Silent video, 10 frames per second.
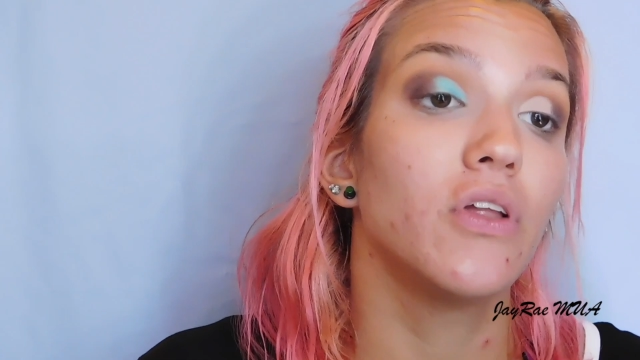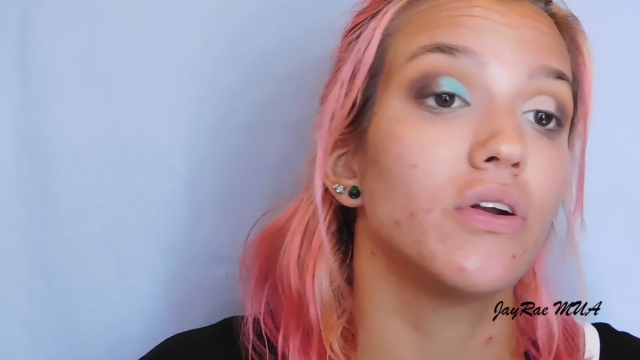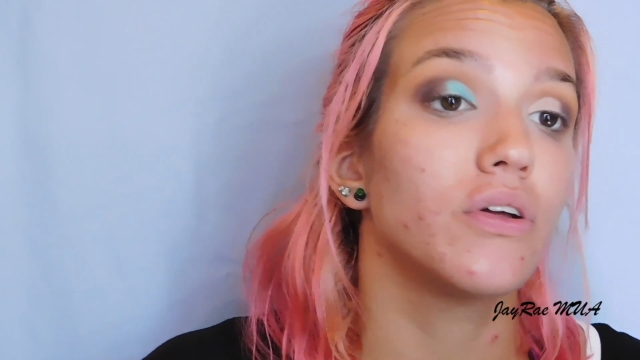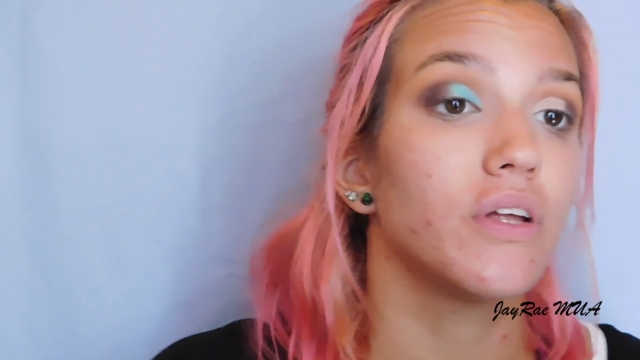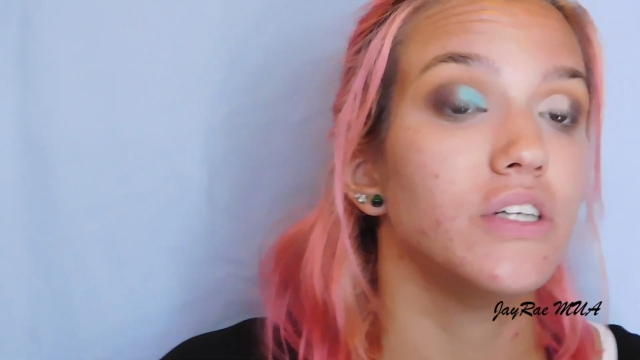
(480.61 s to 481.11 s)

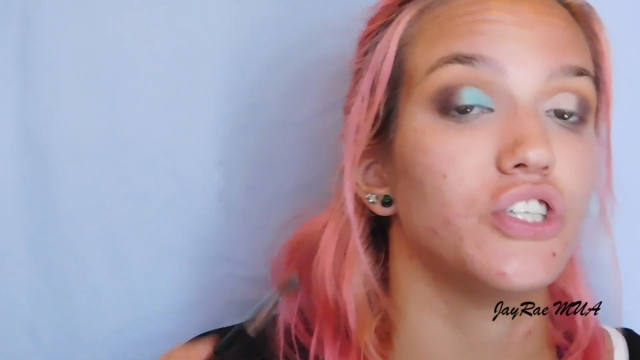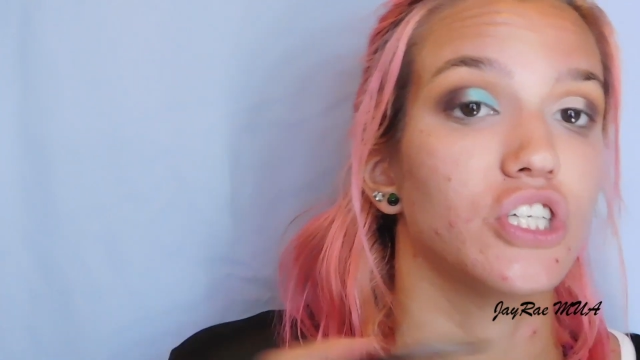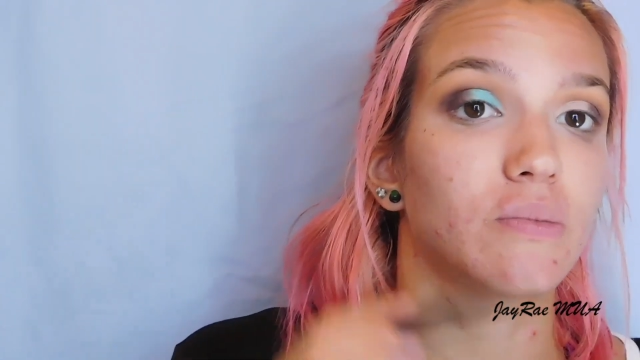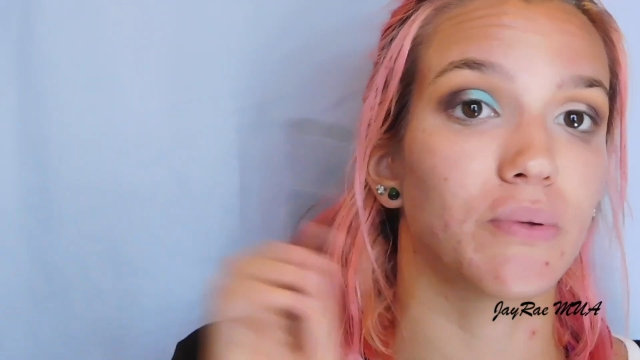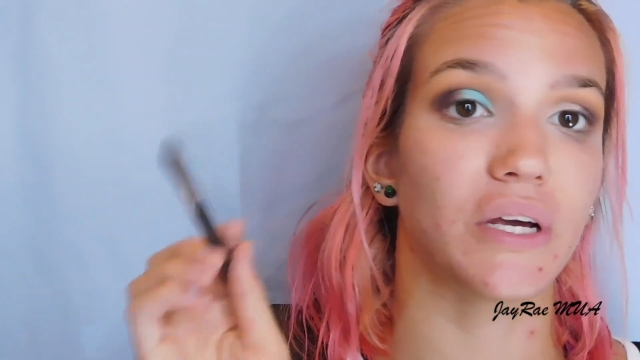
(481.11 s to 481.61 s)
literally
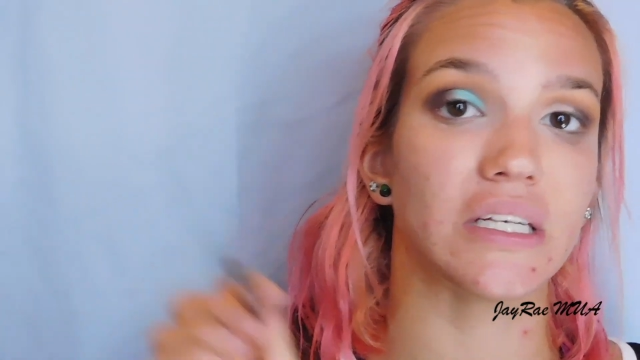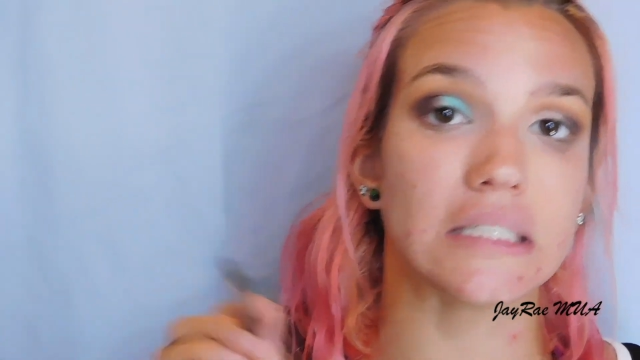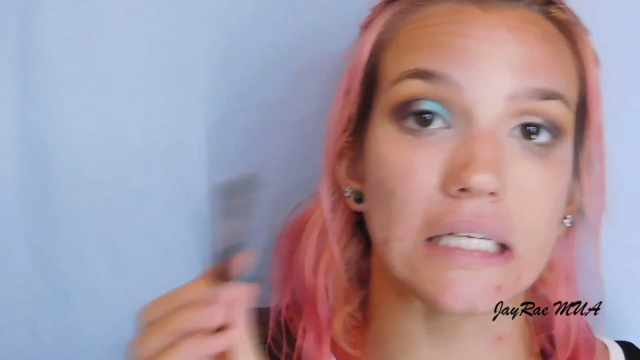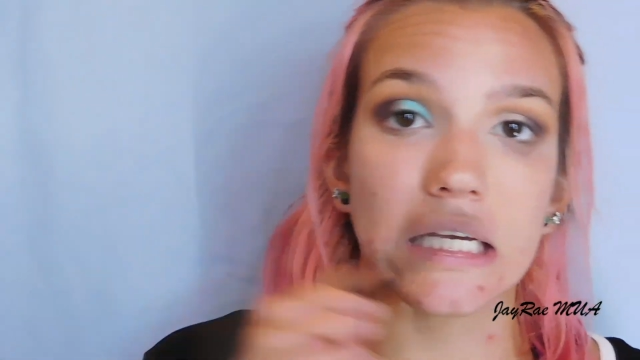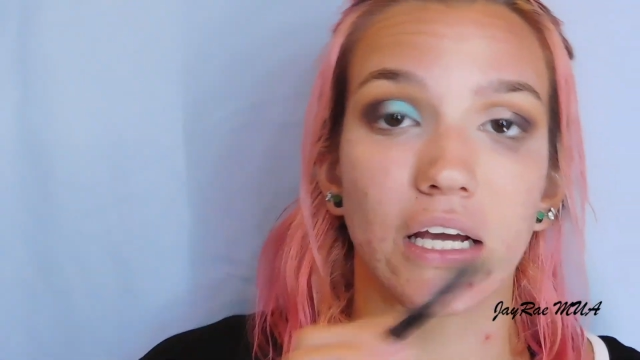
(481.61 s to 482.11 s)
just
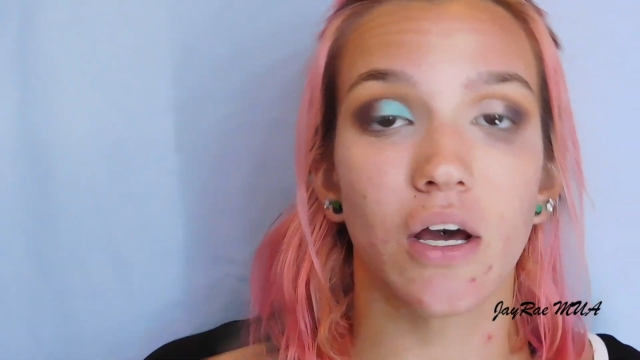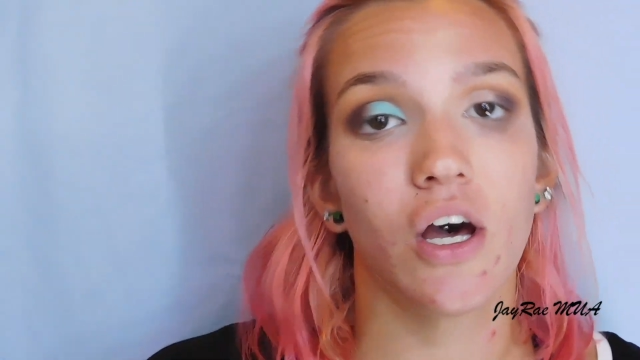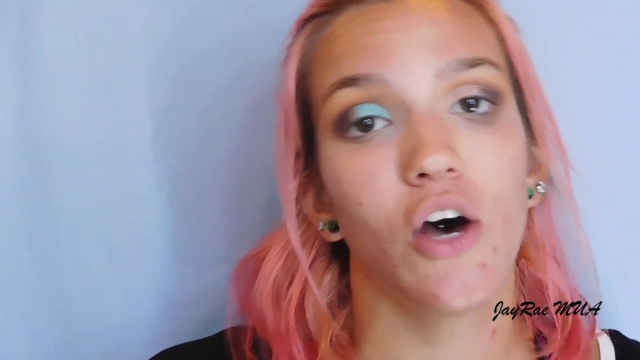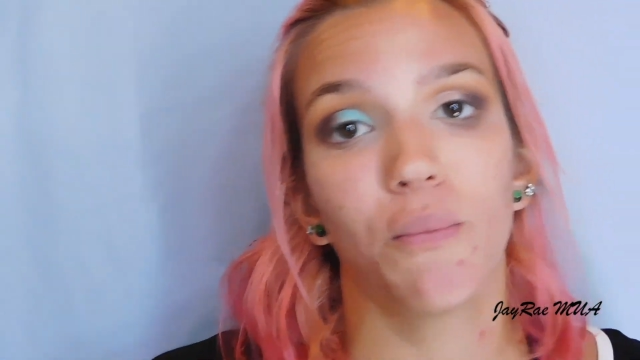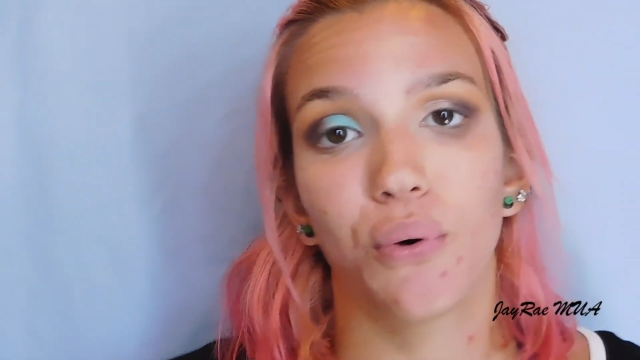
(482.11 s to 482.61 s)
placing
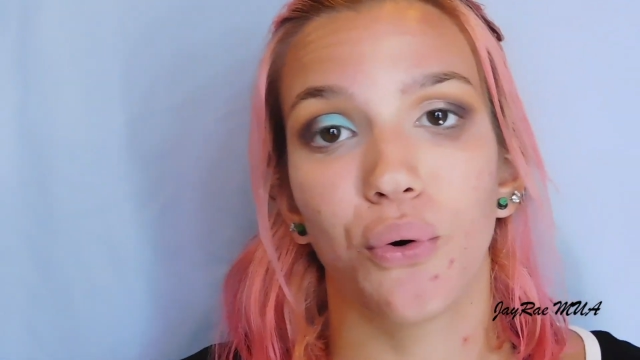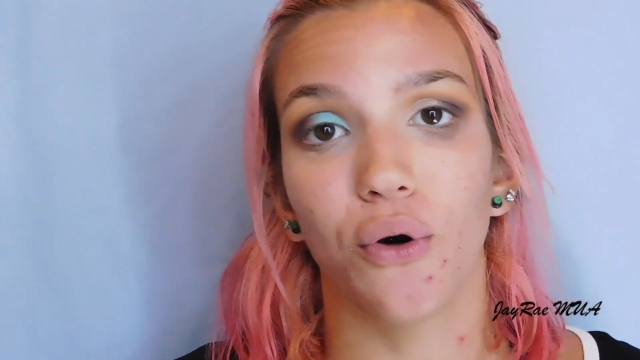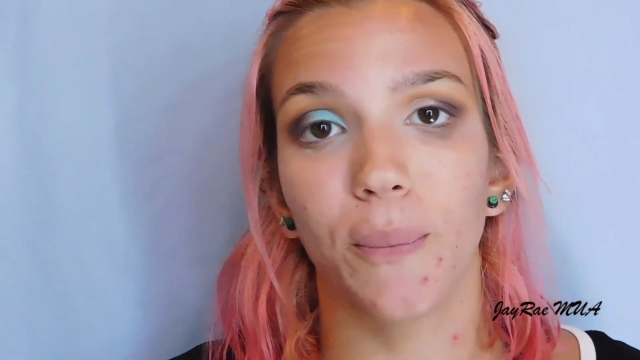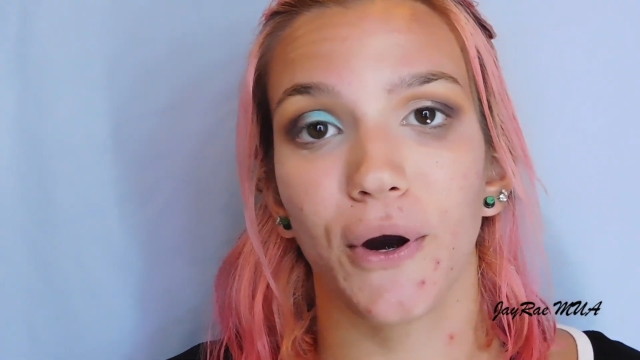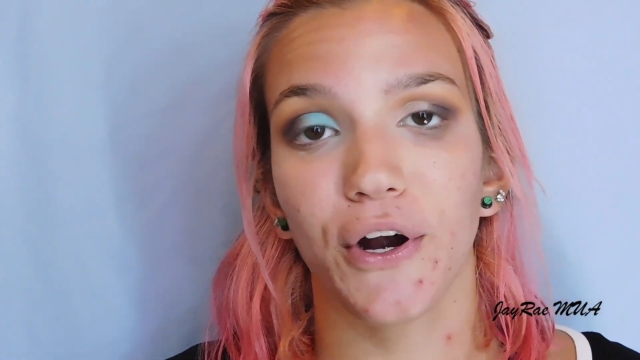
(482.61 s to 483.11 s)

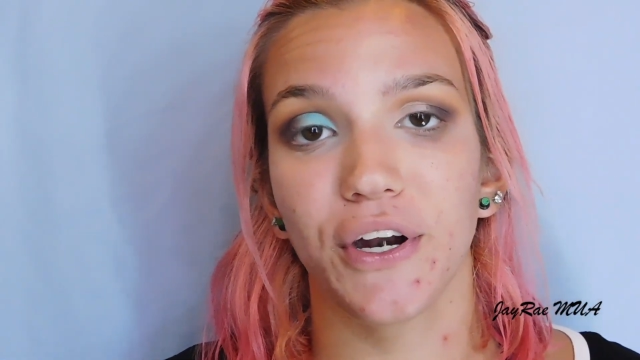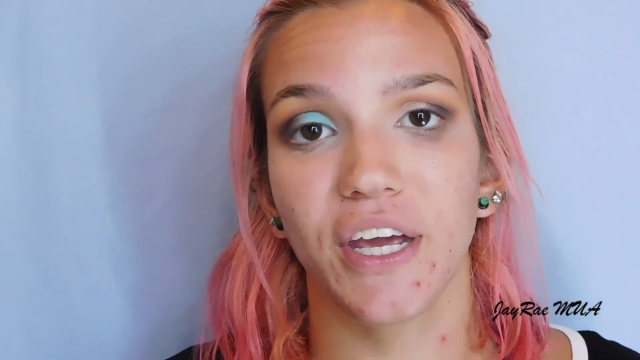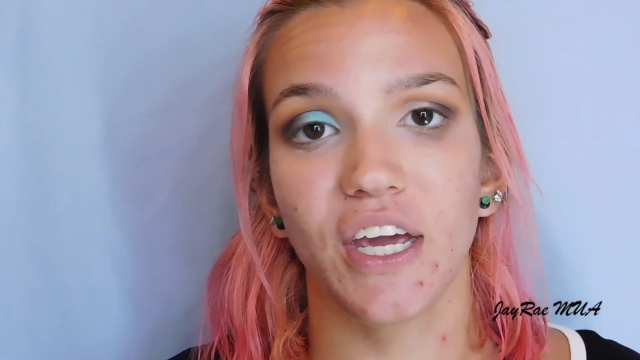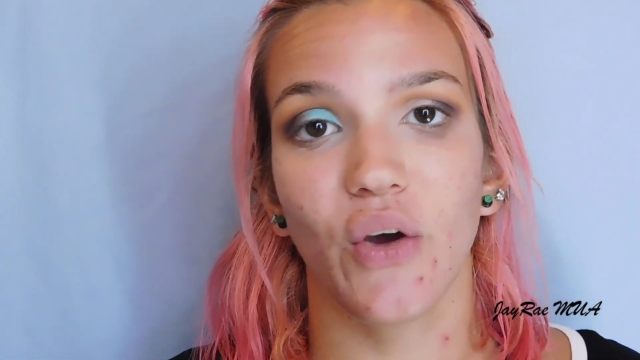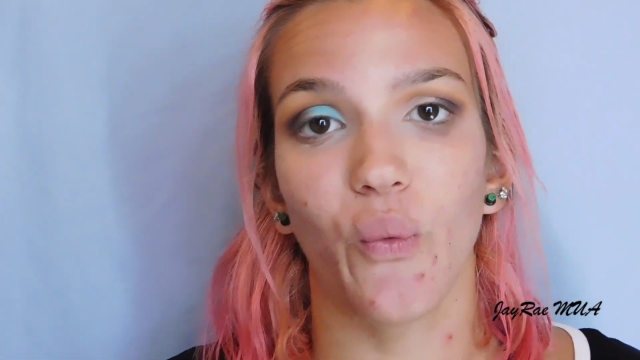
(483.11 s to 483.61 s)
Pool
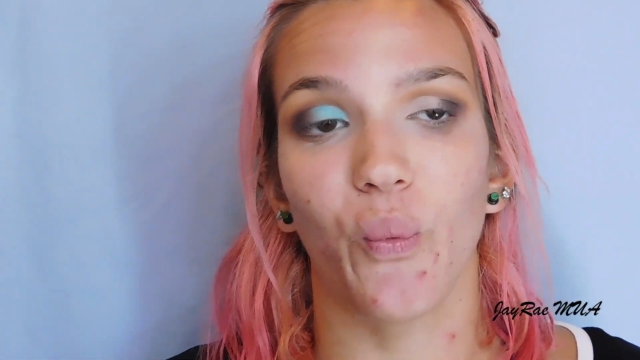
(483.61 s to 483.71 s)
Party